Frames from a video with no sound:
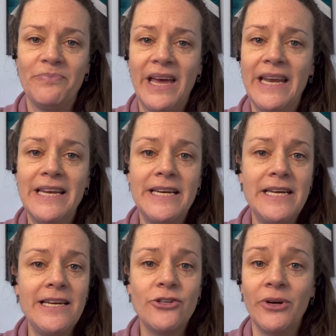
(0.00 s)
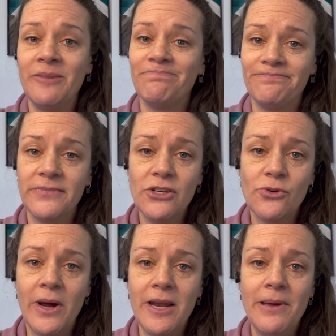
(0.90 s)
And in a knee joint, there's
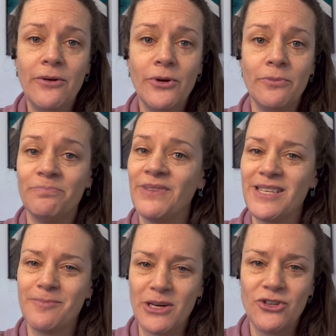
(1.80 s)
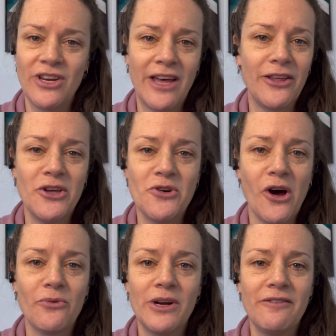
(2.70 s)
quite a bit of room, especially now that you
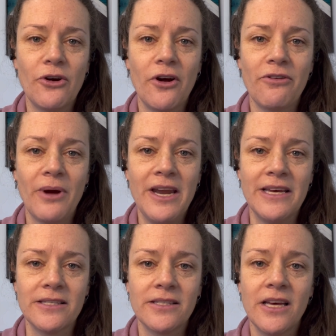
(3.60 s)
got rid of your arthritis.